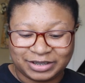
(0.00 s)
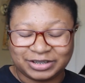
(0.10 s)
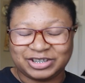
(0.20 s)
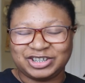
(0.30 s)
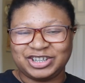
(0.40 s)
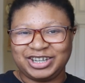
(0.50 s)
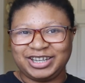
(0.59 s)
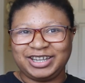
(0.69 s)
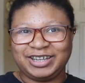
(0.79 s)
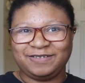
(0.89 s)

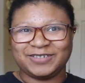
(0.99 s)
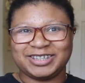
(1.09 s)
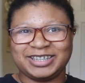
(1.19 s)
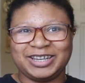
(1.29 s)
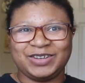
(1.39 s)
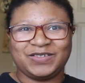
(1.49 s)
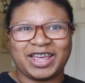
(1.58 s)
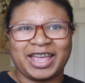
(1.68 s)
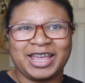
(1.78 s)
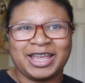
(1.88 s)
She received
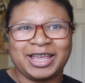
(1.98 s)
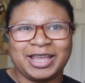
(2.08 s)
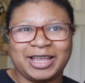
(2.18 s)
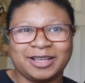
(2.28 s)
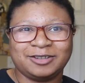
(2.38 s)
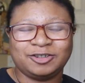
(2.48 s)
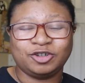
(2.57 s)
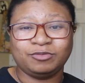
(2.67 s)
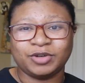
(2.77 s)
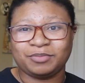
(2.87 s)
a
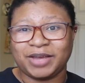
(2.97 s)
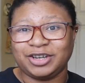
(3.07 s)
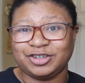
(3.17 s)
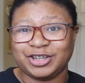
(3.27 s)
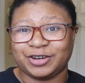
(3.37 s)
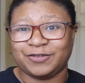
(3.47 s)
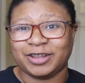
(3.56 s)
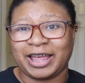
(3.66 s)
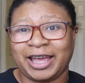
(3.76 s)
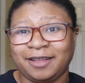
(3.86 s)
two book major deal for
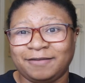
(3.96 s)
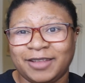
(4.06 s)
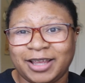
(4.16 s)
that.